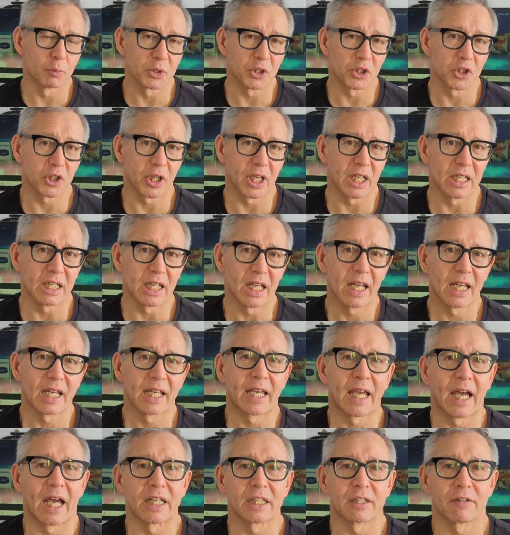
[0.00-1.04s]
machine
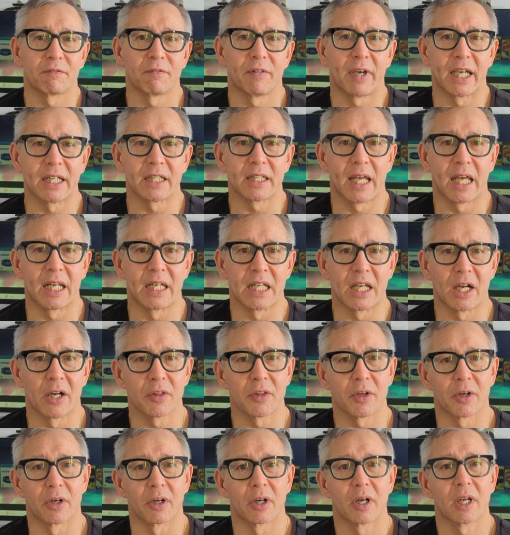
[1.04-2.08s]
can't affect any
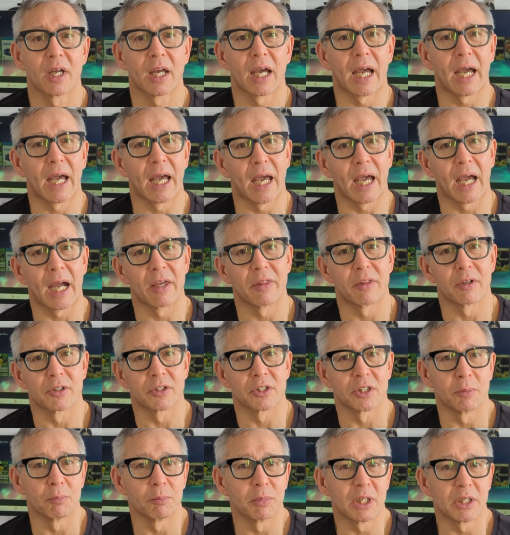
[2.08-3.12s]
other, either
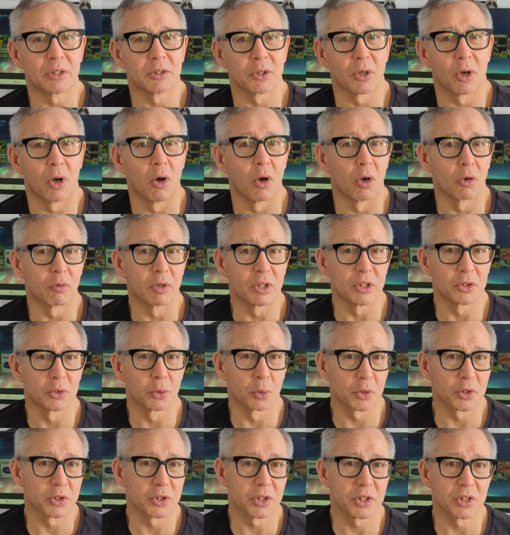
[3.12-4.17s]
simply to hog
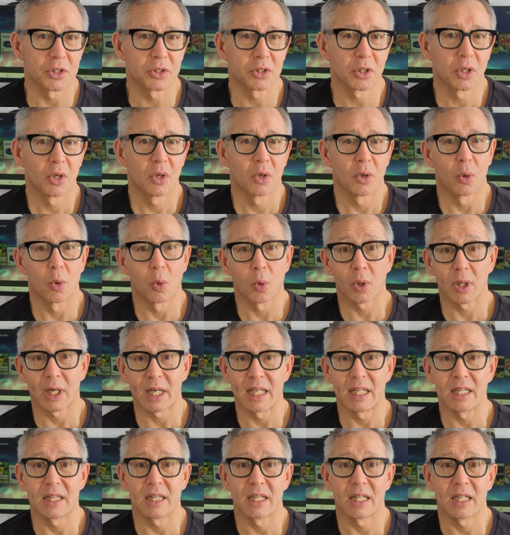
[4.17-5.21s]
resources or,
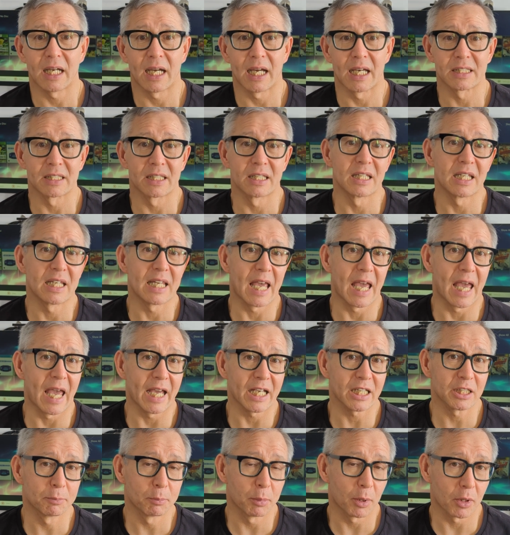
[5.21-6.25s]
in as in the
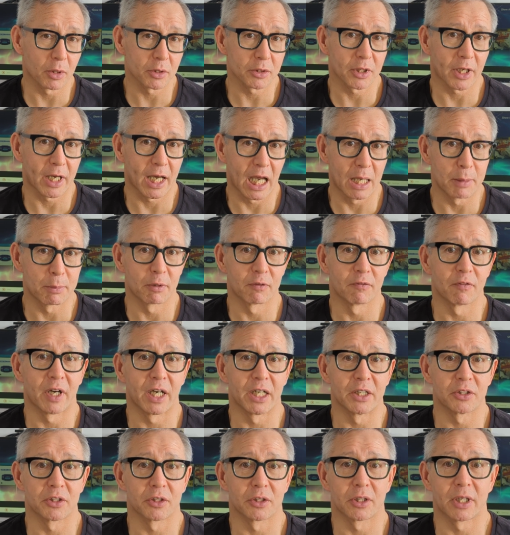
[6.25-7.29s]
Xbox
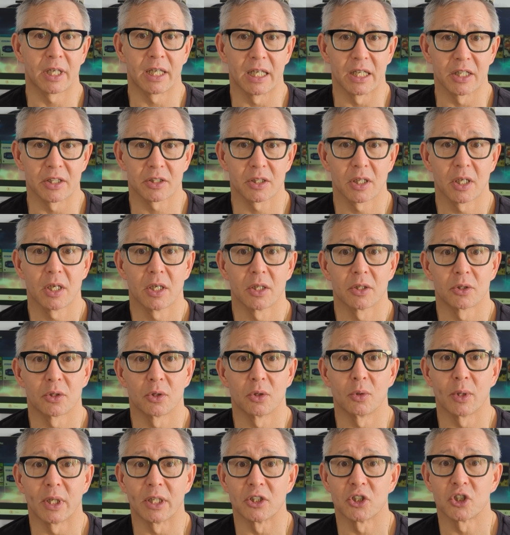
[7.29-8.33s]
hypervisor case,
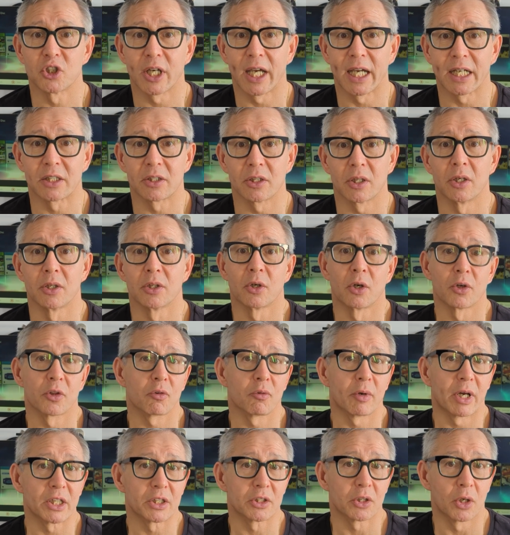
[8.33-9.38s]
to inject
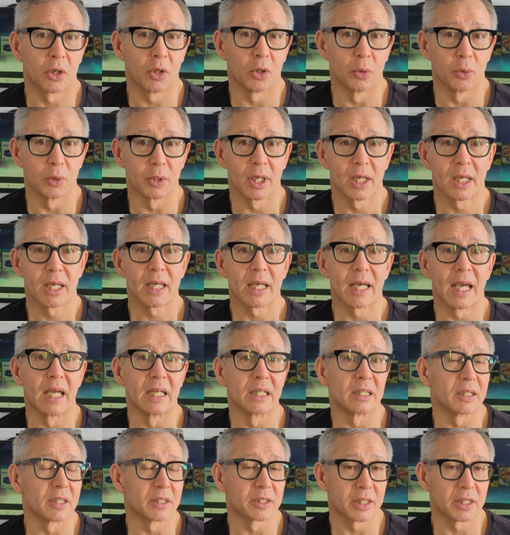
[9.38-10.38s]
unauthorized code into the